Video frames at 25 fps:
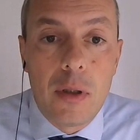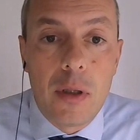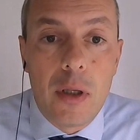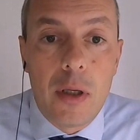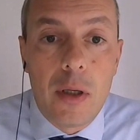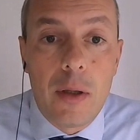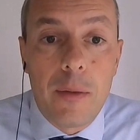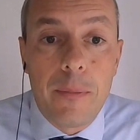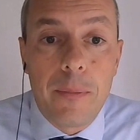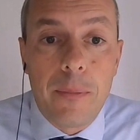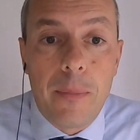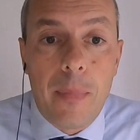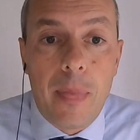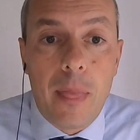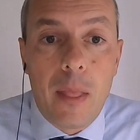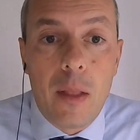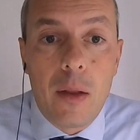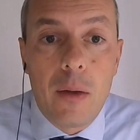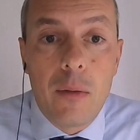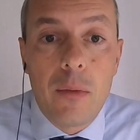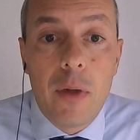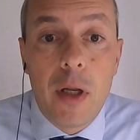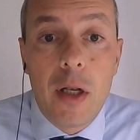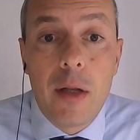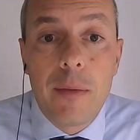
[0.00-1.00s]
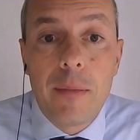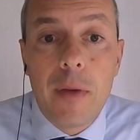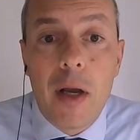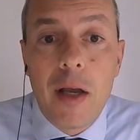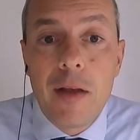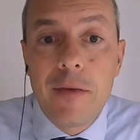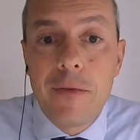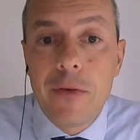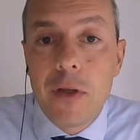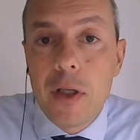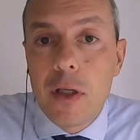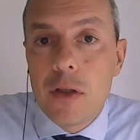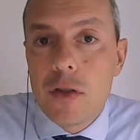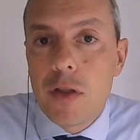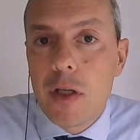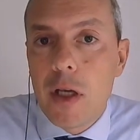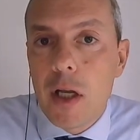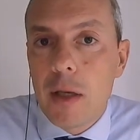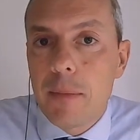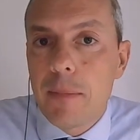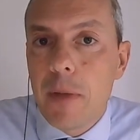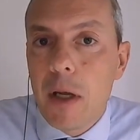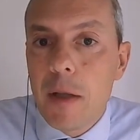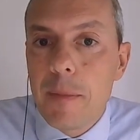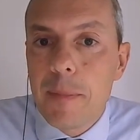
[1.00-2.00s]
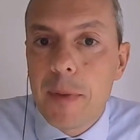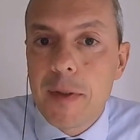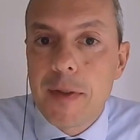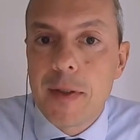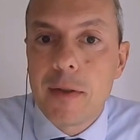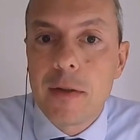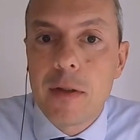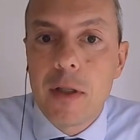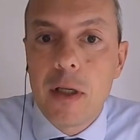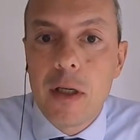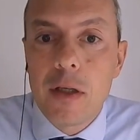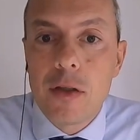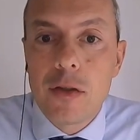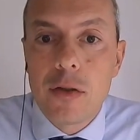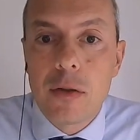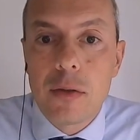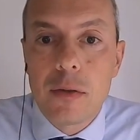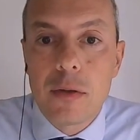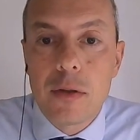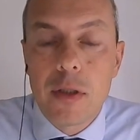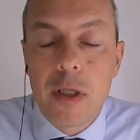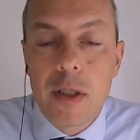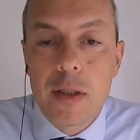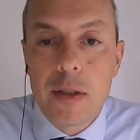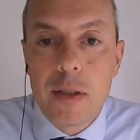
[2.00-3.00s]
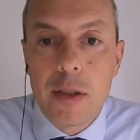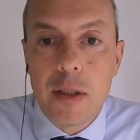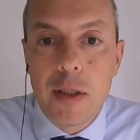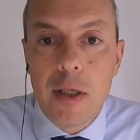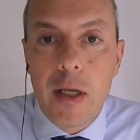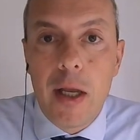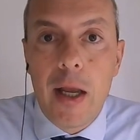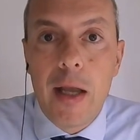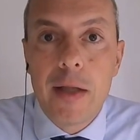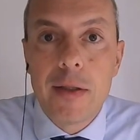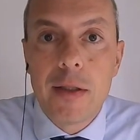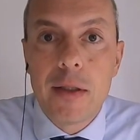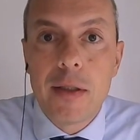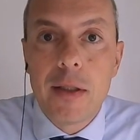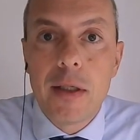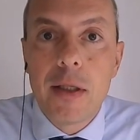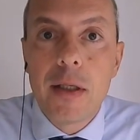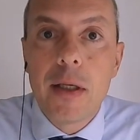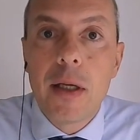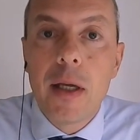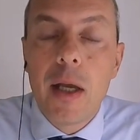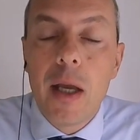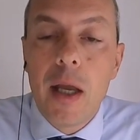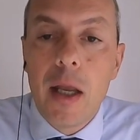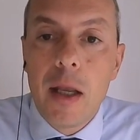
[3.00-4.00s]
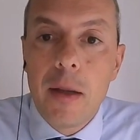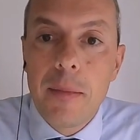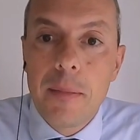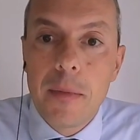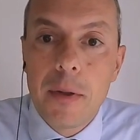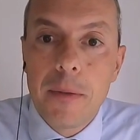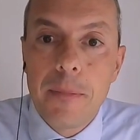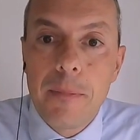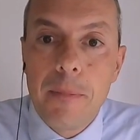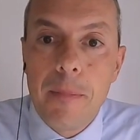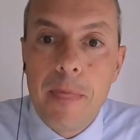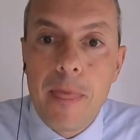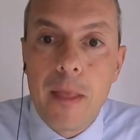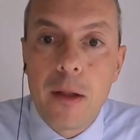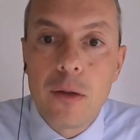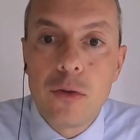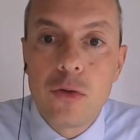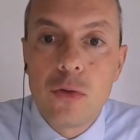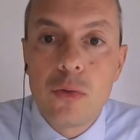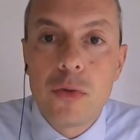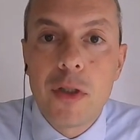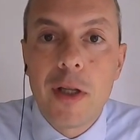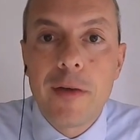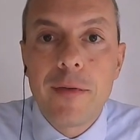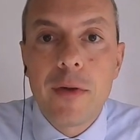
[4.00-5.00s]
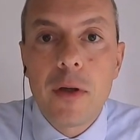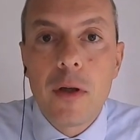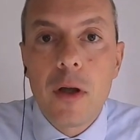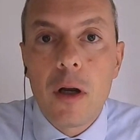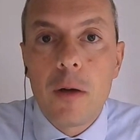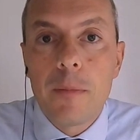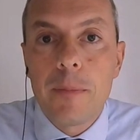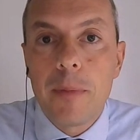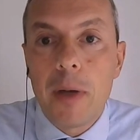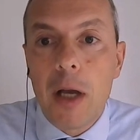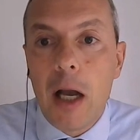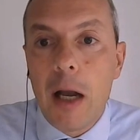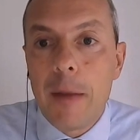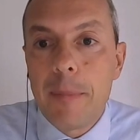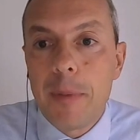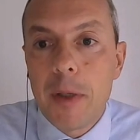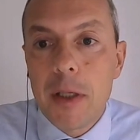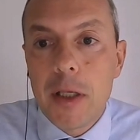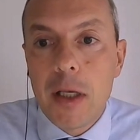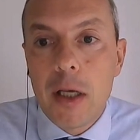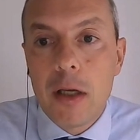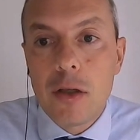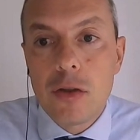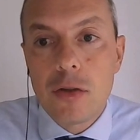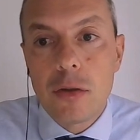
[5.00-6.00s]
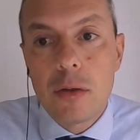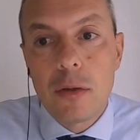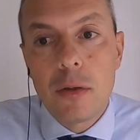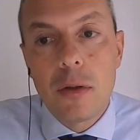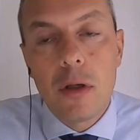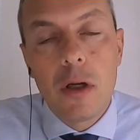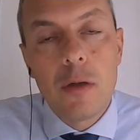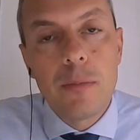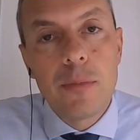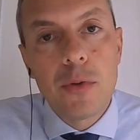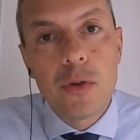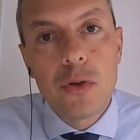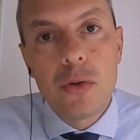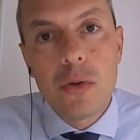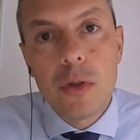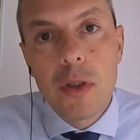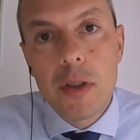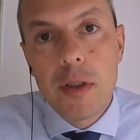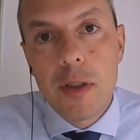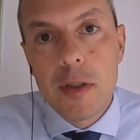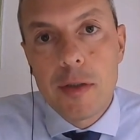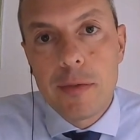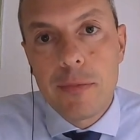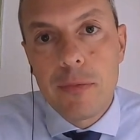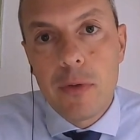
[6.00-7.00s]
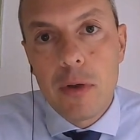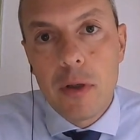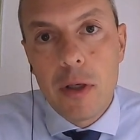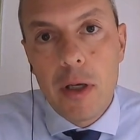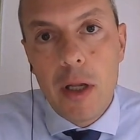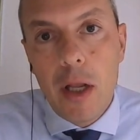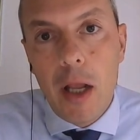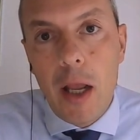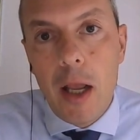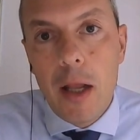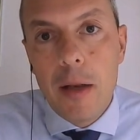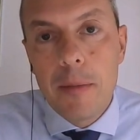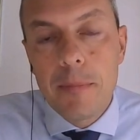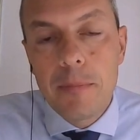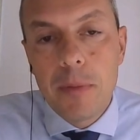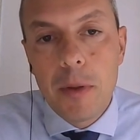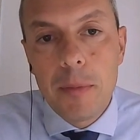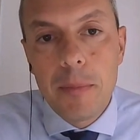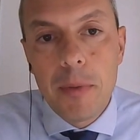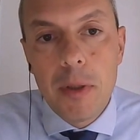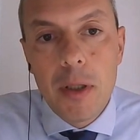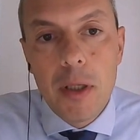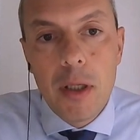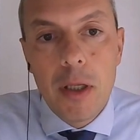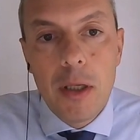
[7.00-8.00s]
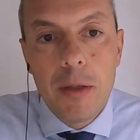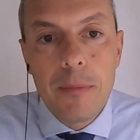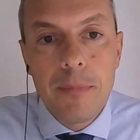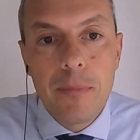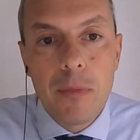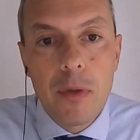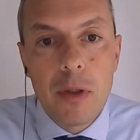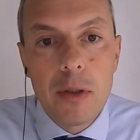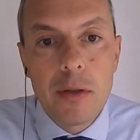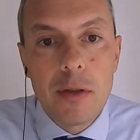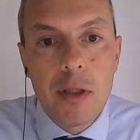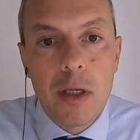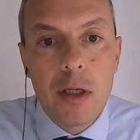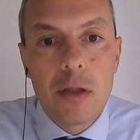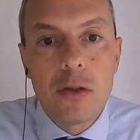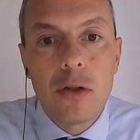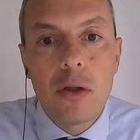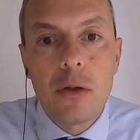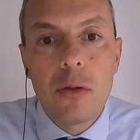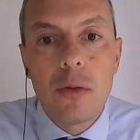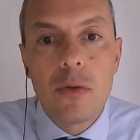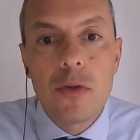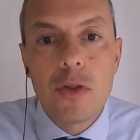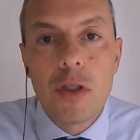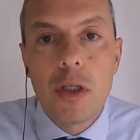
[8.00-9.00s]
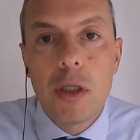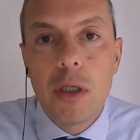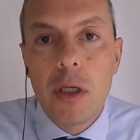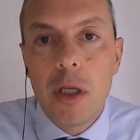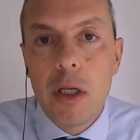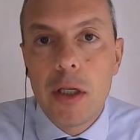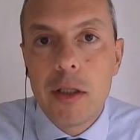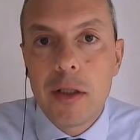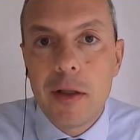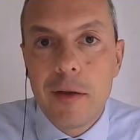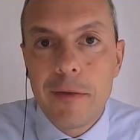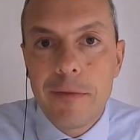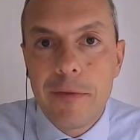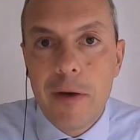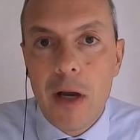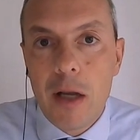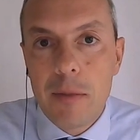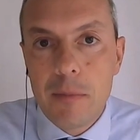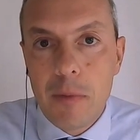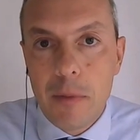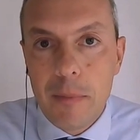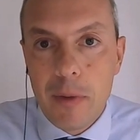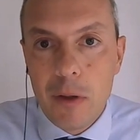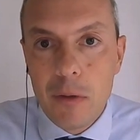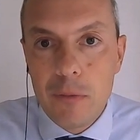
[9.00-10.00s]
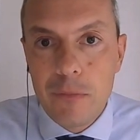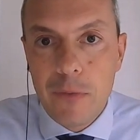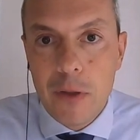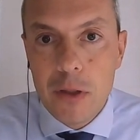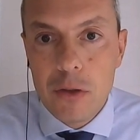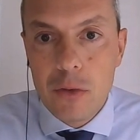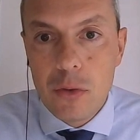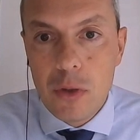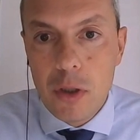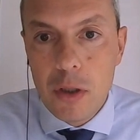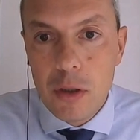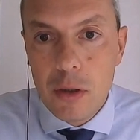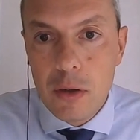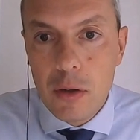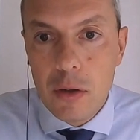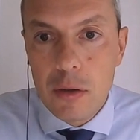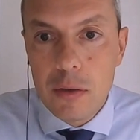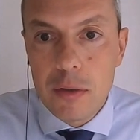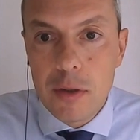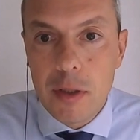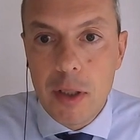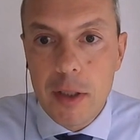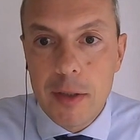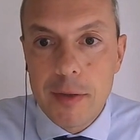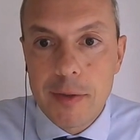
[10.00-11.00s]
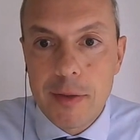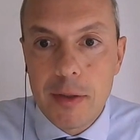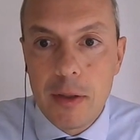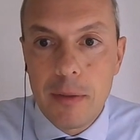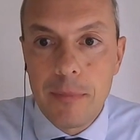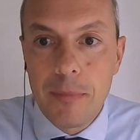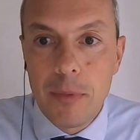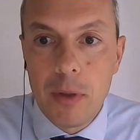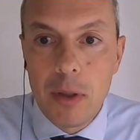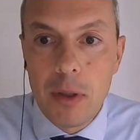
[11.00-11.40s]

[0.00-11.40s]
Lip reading: Well, I finish here my presentation that had the aim to develop application opportunities for MPPE technology in the pharma manufacturing context.